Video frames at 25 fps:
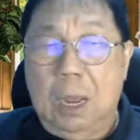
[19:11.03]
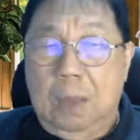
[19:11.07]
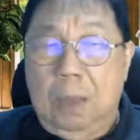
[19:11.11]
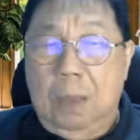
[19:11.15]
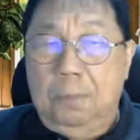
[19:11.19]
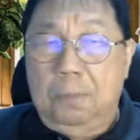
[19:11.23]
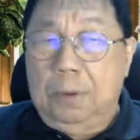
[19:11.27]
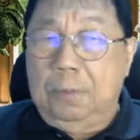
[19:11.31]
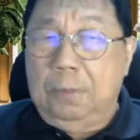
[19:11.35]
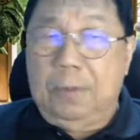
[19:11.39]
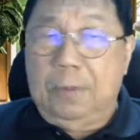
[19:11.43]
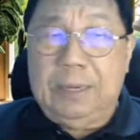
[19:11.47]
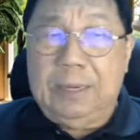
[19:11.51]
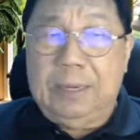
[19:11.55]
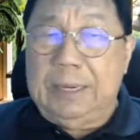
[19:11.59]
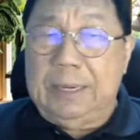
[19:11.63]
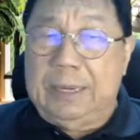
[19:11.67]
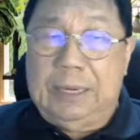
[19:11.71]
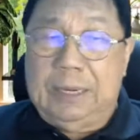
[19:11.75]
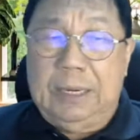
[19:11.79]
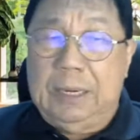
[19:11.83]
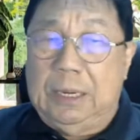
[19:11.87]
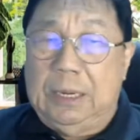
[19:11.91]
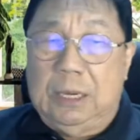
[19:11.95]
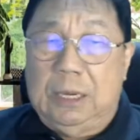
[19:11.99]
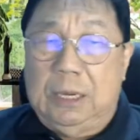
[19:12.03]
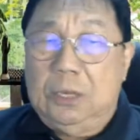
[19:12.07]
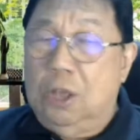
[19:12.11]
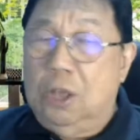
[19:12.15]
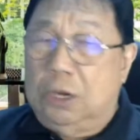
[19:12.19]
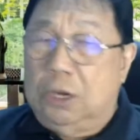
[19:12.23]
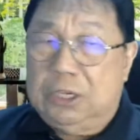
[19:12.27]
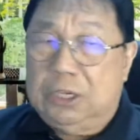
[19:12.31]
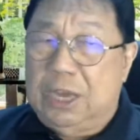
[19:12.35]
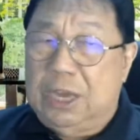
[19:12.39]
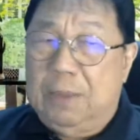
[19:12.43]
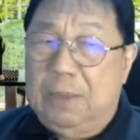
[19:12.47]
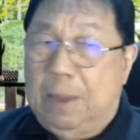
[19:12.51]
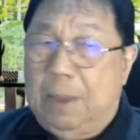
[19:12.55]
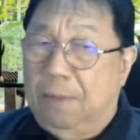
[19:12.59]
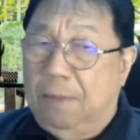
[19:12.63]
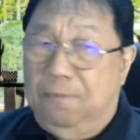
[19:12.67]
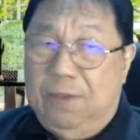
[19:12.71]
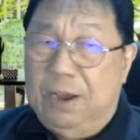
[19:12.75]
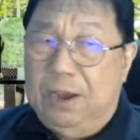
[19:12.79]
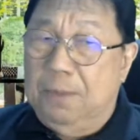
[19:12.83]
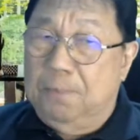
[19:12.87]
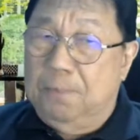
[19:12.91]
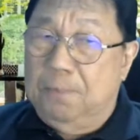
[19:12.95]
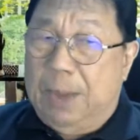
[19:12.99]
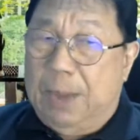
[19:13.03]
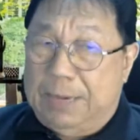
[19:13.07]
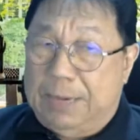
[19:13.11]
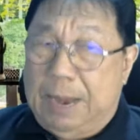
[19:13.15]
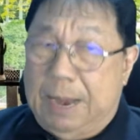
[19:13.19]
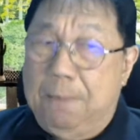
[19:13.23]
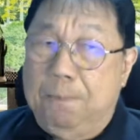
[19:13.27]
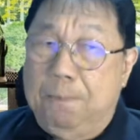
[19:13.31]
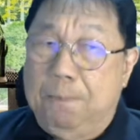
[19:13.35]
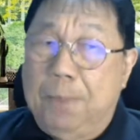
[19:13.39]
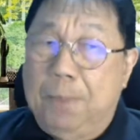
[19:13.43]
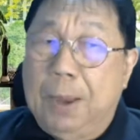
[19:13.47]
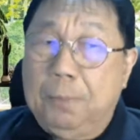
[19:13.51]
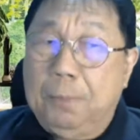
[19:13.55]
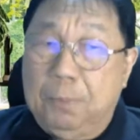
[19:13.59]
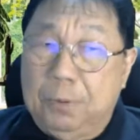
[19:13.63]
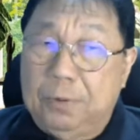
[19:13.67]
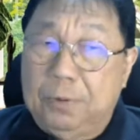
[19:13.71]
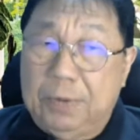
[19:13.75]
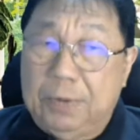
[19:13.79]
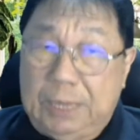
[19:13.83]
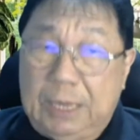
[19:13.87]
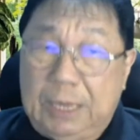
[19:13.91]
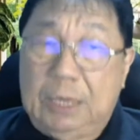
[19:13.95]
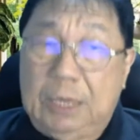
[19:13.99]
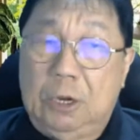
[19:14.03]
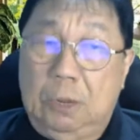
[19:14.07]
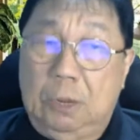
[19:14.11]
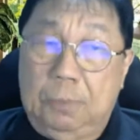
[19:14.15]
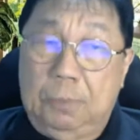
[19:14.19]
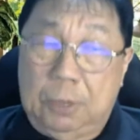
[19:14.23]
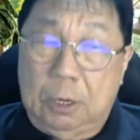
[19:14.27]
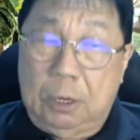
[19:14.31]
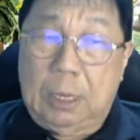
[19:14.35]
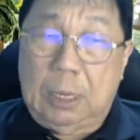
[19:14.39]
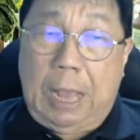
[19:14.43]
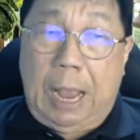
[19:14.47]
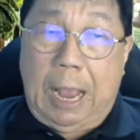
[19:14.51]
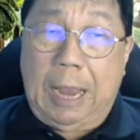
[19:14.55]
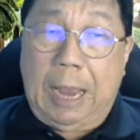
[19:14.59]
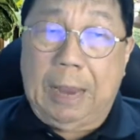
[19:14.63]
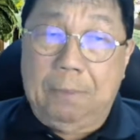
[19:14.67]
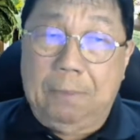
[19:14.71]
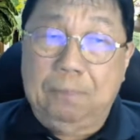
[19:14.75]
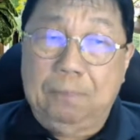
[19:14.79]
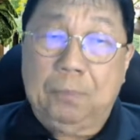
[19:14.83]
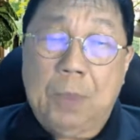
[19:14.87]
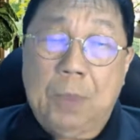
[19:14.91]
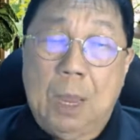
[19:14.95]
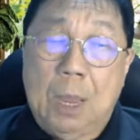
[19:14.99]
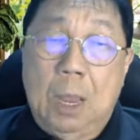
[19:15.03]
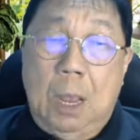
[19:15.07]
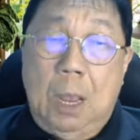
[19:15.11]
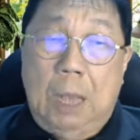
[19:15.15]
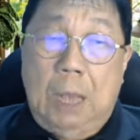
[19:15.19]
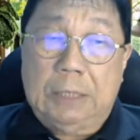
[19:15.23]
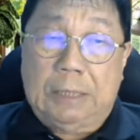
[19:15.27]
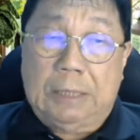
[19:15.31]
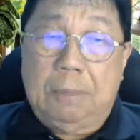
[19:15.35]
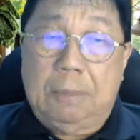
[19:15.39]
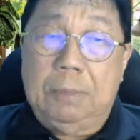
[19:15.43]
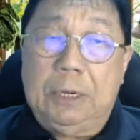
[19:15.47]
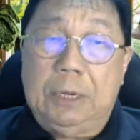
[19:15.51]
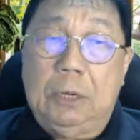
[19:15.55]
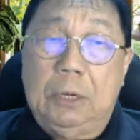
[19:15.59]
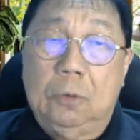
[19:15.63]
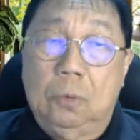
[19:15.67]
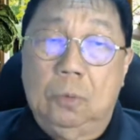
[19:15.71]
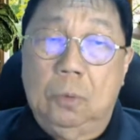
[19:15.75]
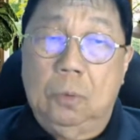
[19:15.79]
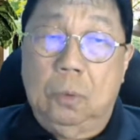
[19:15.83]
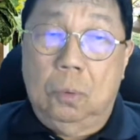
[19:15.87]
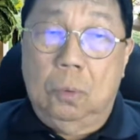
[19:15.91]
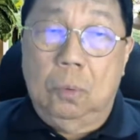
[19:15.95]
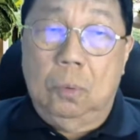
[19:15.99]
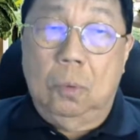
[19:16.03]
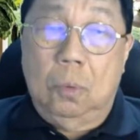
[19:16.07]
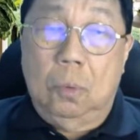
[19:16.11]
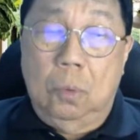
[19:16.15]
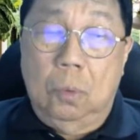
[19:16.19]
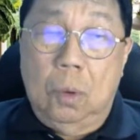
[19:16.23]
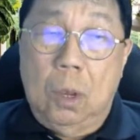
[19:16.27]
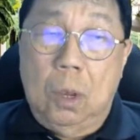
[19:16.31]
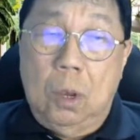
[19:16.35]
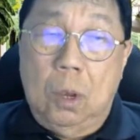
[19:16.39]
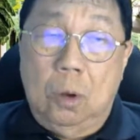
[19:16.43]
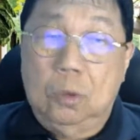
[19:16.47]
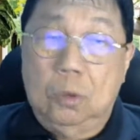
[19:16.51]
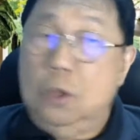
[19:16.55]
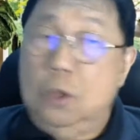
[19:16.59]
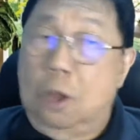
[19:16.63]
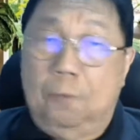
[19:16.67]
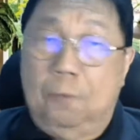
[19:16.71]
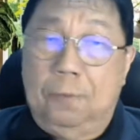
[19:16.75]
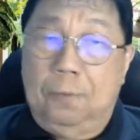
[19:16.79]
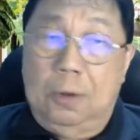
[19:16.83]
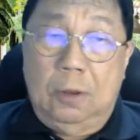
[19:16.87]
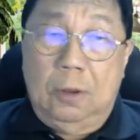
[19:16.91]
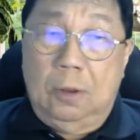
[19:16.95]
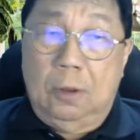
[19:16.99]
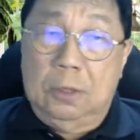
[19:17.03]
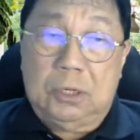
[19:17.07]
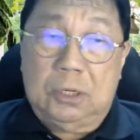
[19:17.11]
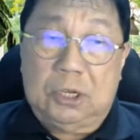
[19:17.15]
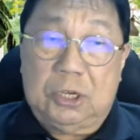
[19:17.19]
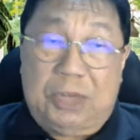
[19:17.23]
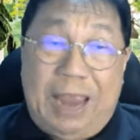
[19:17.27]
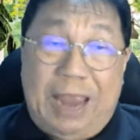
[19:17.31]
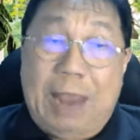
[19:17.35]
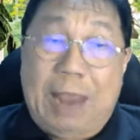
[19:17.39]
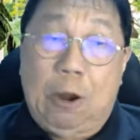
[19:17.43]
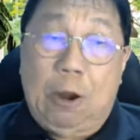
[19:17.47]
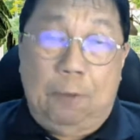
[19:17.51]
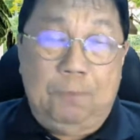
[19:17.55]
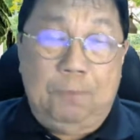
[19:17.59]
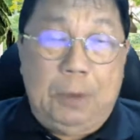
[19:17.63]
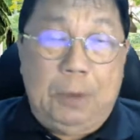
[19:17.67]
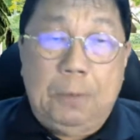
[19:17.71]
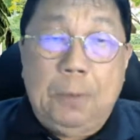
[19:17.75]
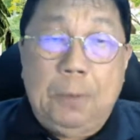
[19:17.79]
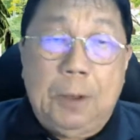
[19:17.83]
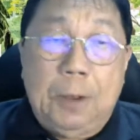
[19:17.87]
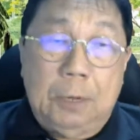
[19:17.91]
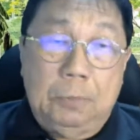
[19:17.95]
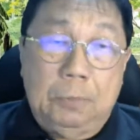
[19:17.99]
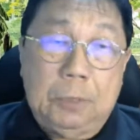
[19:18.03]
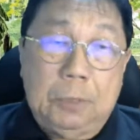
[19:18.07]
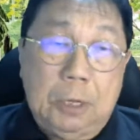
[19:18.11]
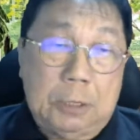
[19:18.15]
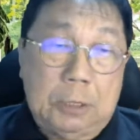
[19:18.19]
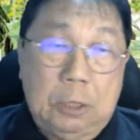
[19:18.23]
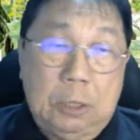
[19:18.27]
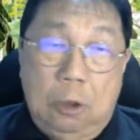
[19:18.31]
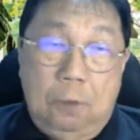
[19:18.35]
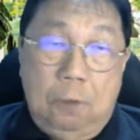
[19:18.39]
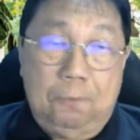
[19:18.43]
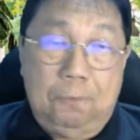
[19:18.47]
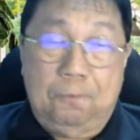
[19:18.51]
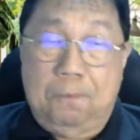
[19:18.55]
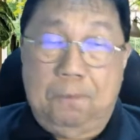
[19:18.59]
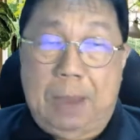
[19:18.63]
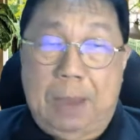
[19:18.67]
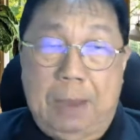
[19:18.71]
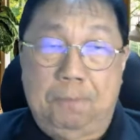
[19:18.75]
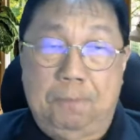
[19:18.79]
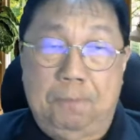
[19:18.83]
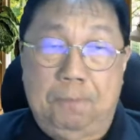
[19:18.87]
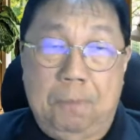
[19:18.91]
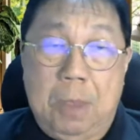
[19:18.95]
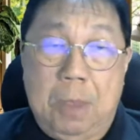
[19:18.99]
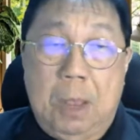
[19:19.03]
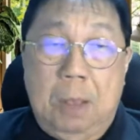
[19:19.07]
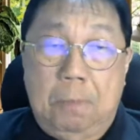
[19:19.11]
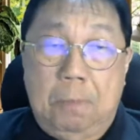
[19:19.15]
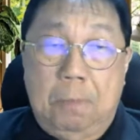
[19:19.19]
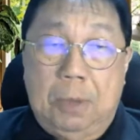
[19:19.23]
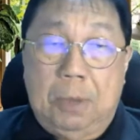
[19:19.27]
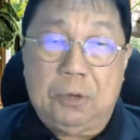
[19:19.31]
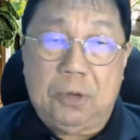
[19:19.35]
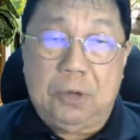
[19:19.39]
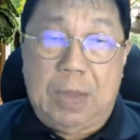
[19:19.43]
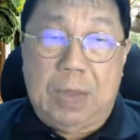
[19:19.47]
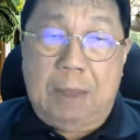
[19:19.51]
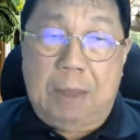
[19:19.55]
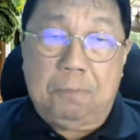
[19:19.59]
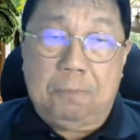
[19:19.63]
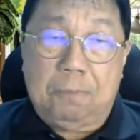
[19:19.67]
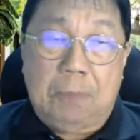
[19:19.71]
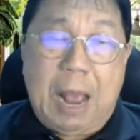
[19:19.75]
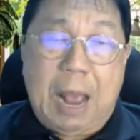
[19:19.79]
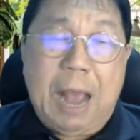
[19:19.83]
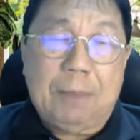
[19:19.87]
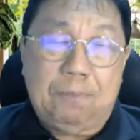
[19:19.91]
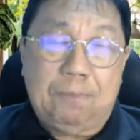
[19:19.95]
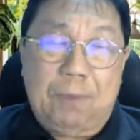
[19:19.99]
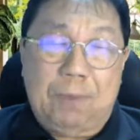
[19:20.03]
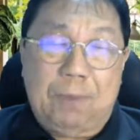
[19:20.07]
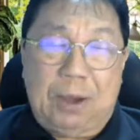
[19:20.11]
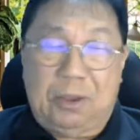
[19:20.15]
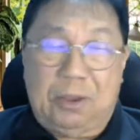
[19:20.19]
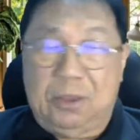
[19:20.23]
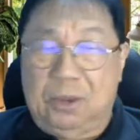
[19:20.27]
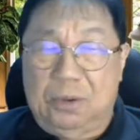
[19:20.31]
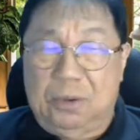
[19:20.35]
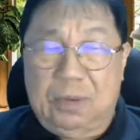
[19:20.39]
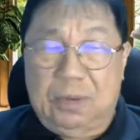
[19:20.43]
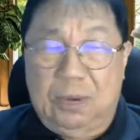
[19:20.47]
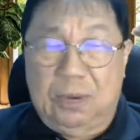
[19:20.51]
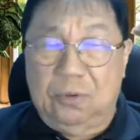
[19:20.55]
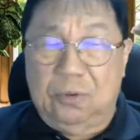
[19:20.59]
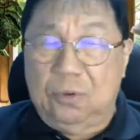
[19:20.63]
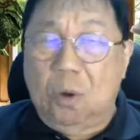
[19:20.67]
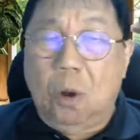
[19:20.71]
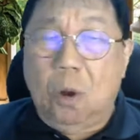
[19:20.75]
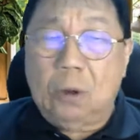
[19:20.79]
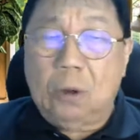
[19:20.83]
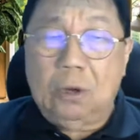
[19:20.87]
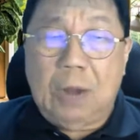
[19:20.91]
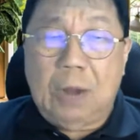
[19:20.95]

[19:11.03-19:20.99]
Previously, it's not the same. I'm very bad tempered previously, because I am somebody who's not scared of people because of my martial art practice and so on.